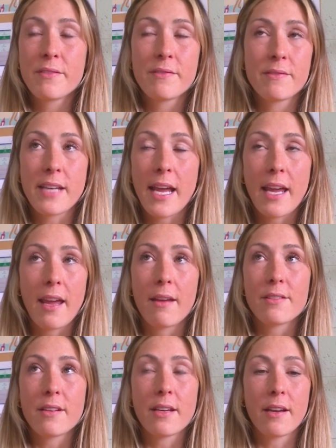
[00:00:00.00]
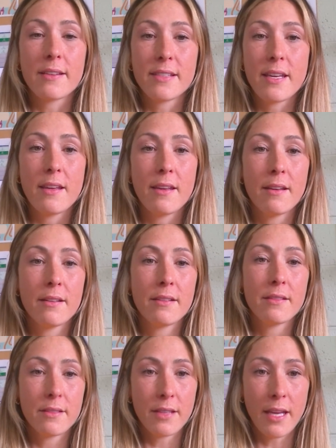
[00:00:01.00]
decade, like I see
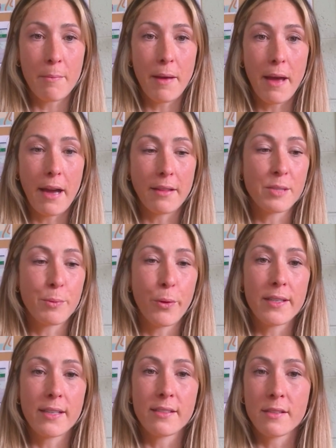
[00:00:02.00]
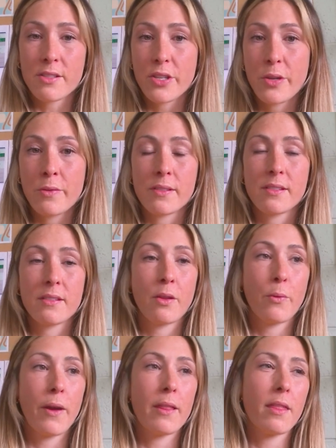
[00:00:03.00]
the impact the sport has on students and
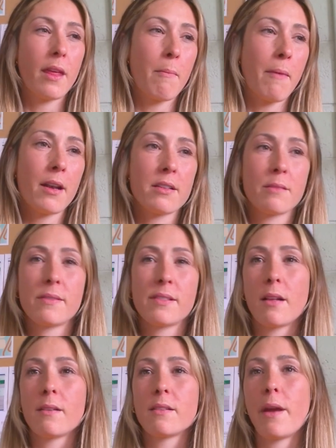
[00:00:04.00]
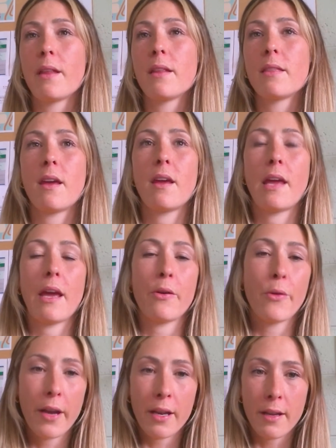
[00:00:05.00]
the way that they manage themselves, the way that they get
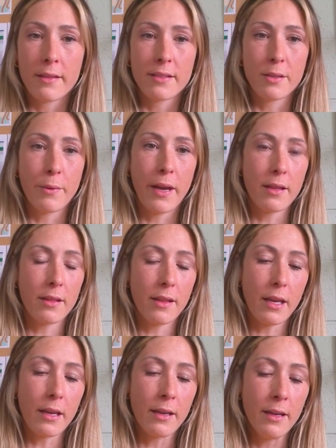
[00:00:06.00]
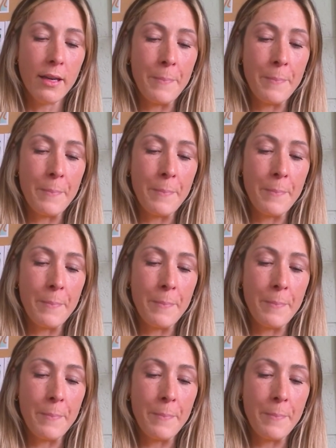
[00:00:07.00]
organised, the way that they